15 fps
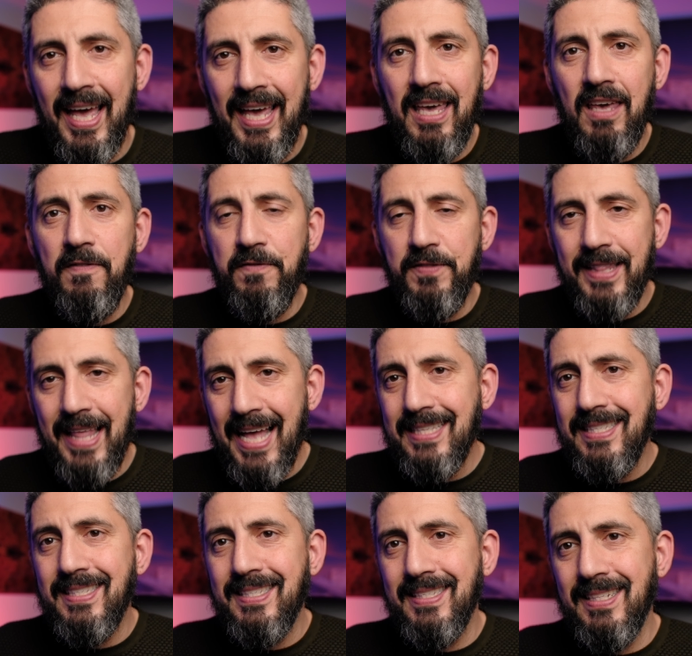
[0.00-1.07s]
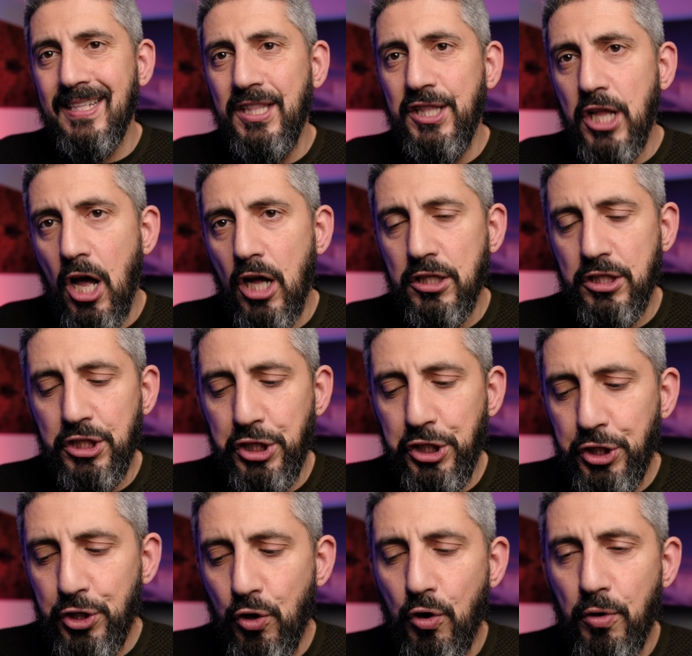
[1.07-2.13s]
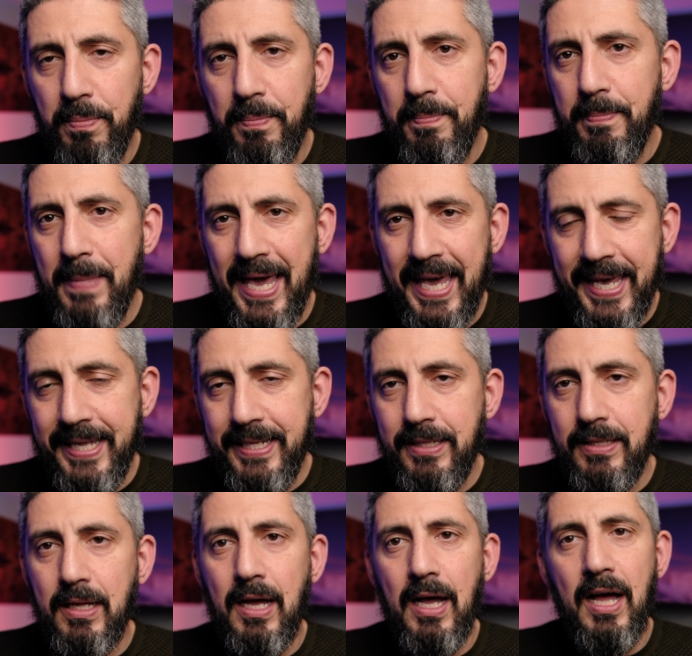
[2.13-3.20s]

if that's not your main